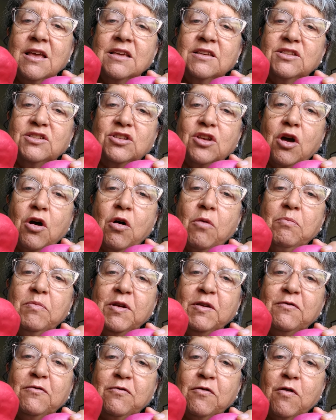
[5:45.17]
So
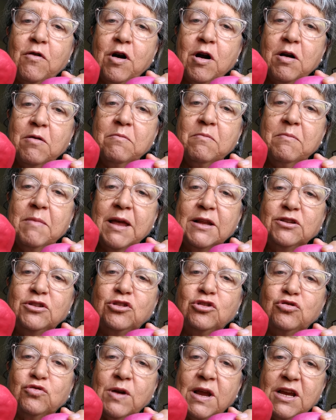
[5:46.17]
before
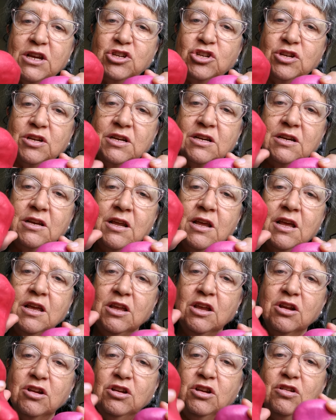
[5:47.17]
menstruation,
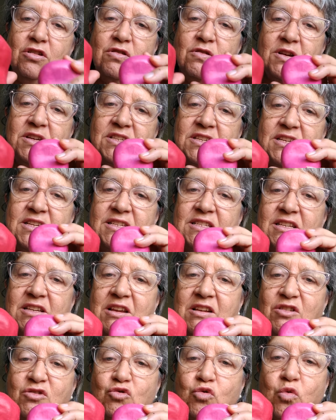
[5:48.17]
your uterus is
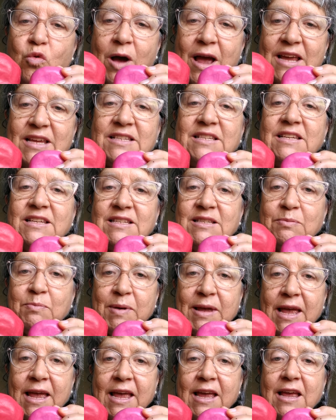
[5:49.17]
twice as
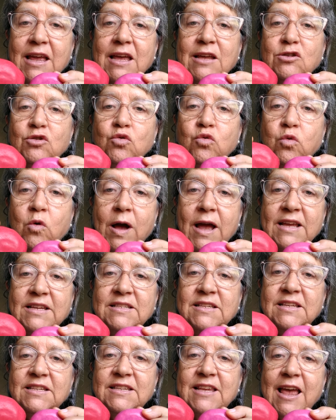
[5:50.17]
big,
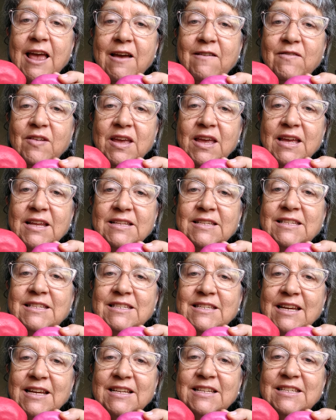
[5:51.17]
twice as heavy. It's
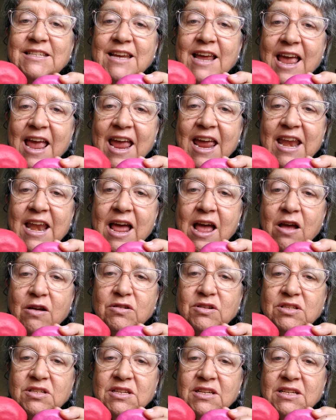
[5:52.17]
6 to 8
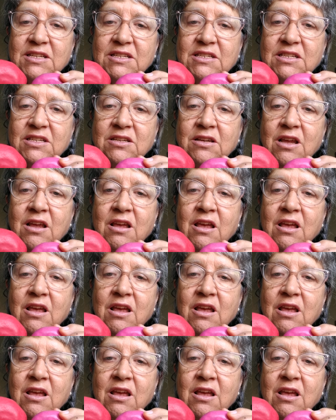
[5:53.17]
ounces.